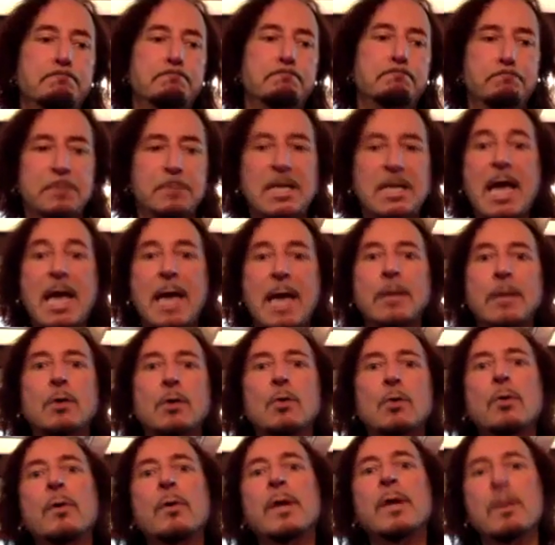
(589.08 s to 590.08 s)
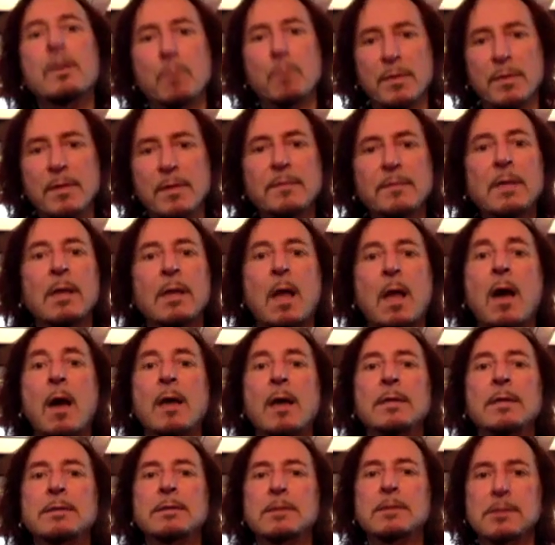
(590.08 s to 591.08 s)
category within the
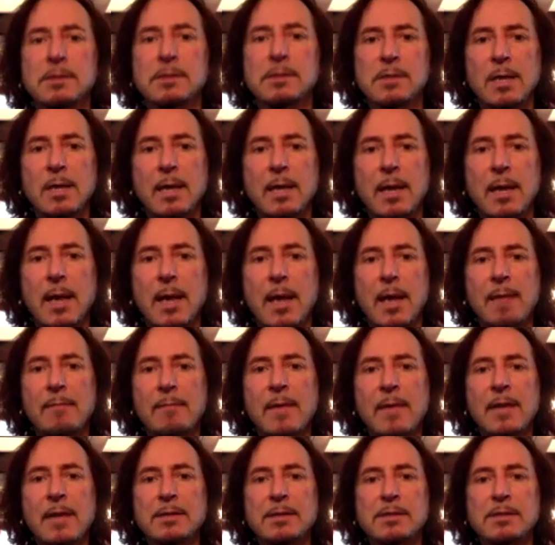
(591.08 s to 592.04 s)
lines, and